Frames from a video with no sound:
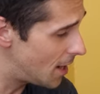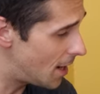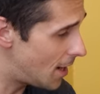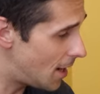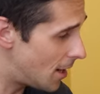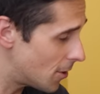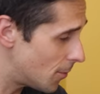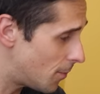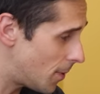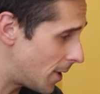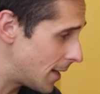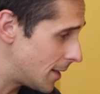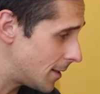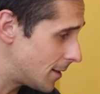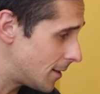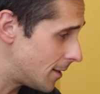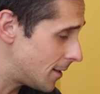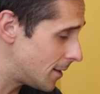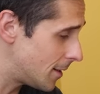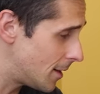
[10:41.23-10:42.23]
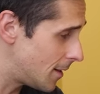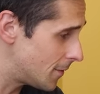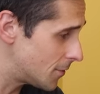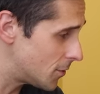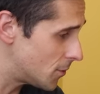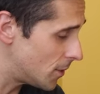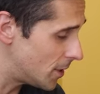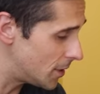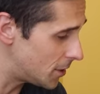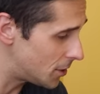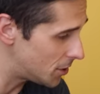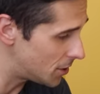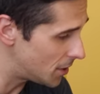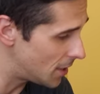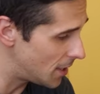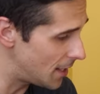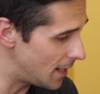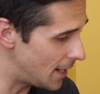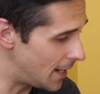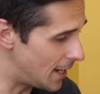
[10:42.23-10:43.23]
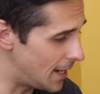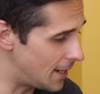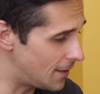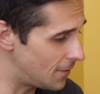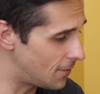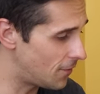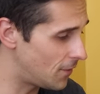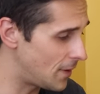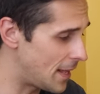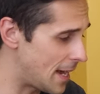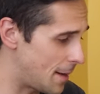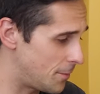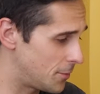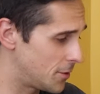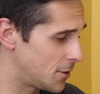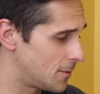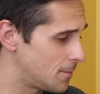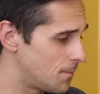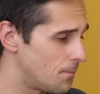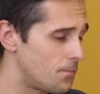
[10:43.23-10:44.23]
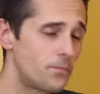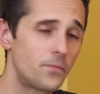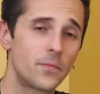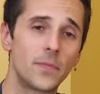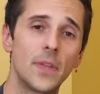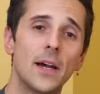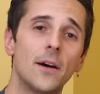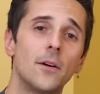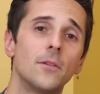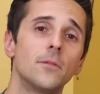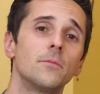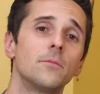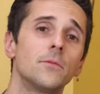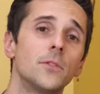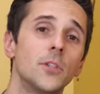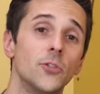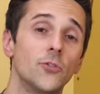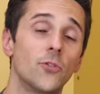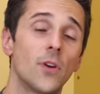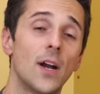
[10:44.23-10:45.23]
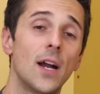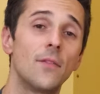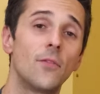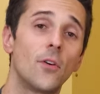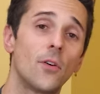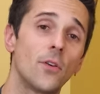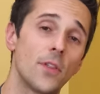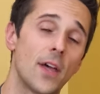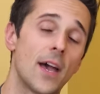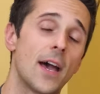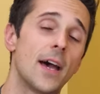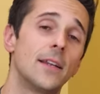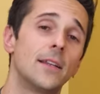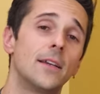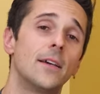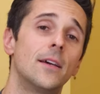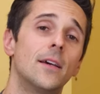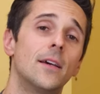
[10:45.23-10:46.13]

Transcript: autopilot on off switch, and flaps. Now, to drive all that,